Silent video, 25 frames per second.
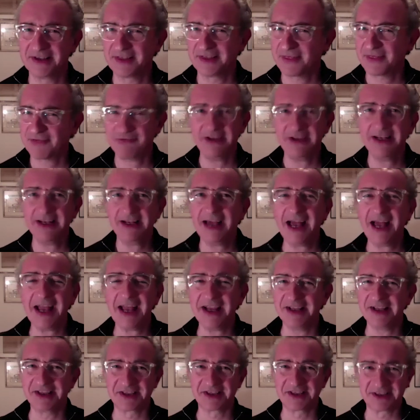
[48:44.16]
three
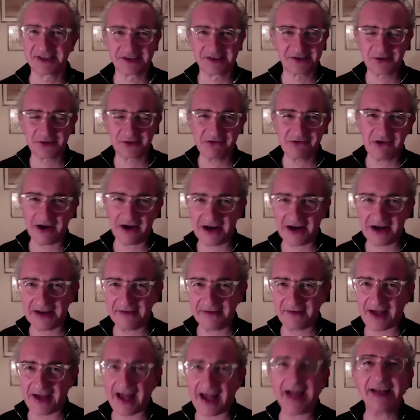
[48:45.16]
days to arrive
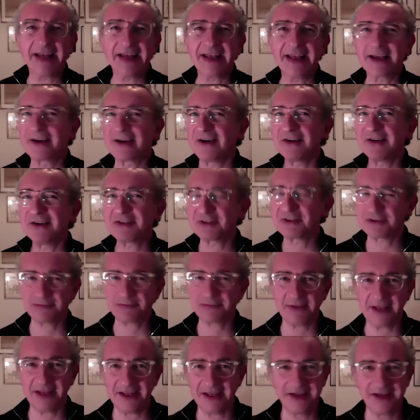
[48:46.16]
and it costs
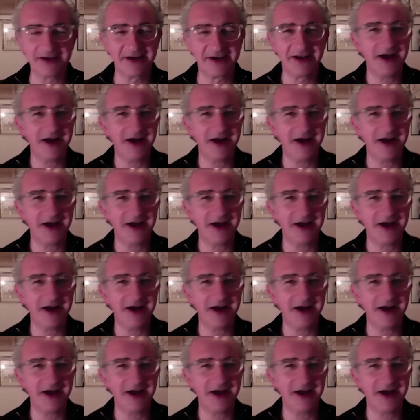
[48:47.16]
me